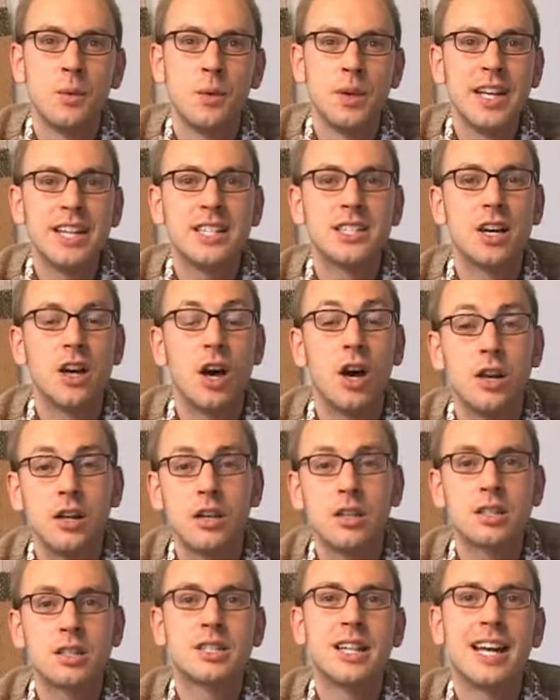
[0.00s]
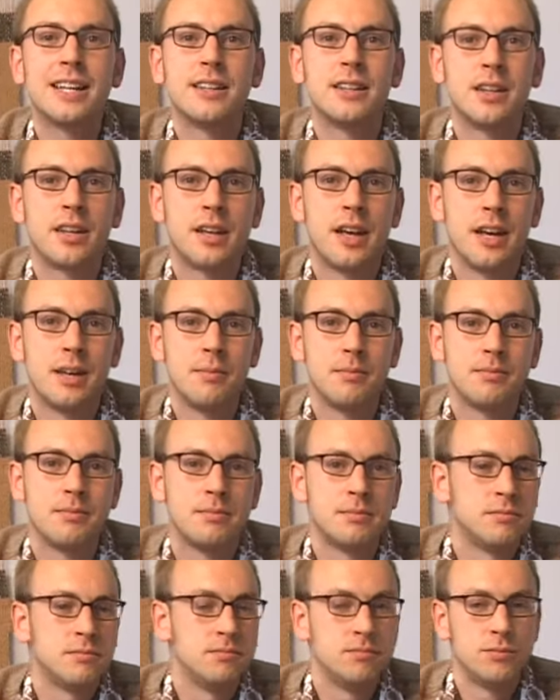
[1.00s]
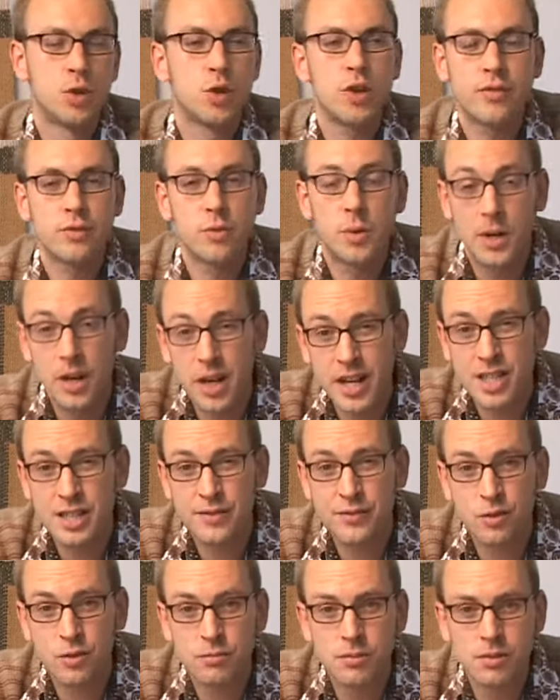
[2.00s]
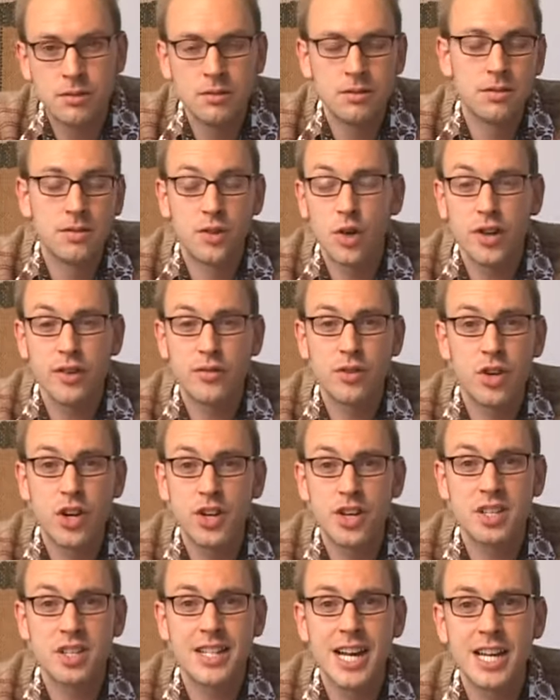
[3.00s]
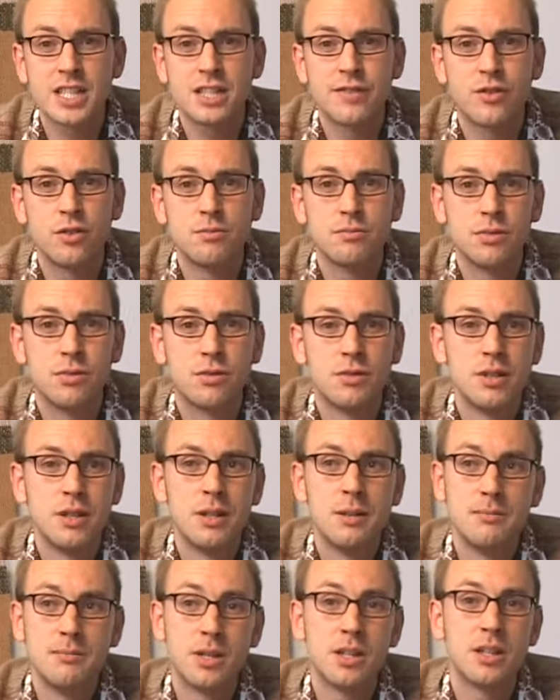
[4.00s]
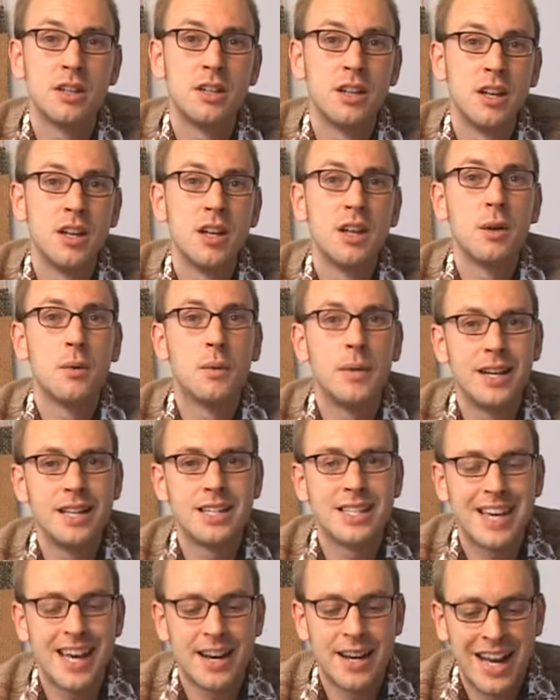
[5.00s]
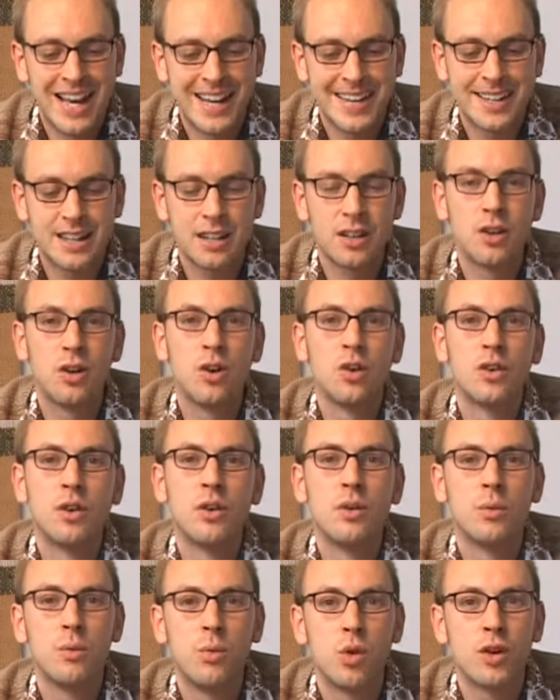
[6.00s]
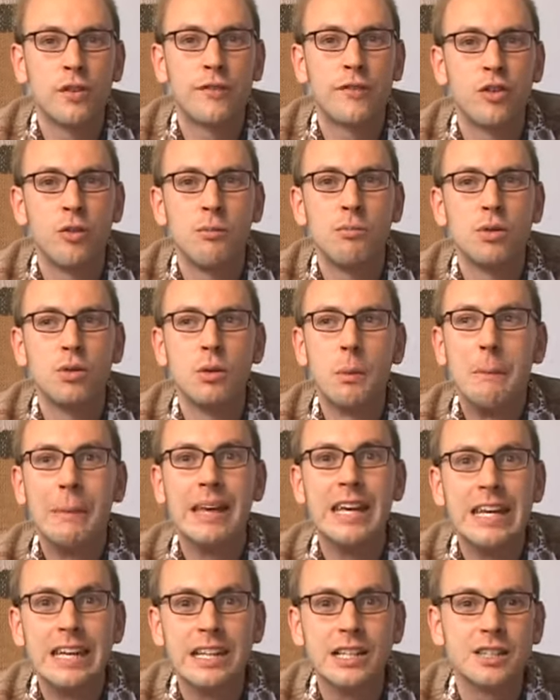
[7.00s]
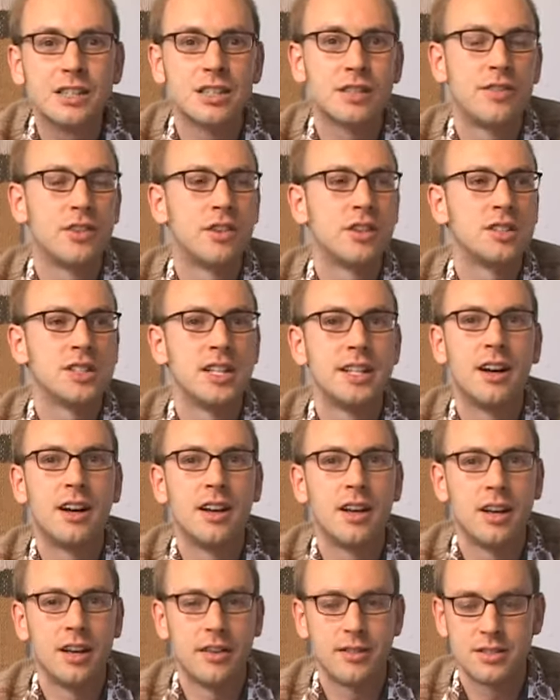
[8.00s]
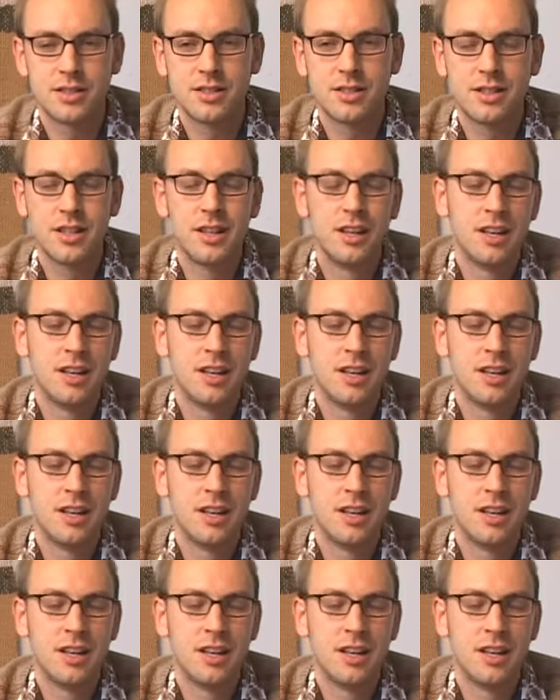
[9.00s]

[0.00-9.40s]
we need to understand the game. Not everyone likes football, not everyone understands football, but we need to get a handle on what football means for us in our lives.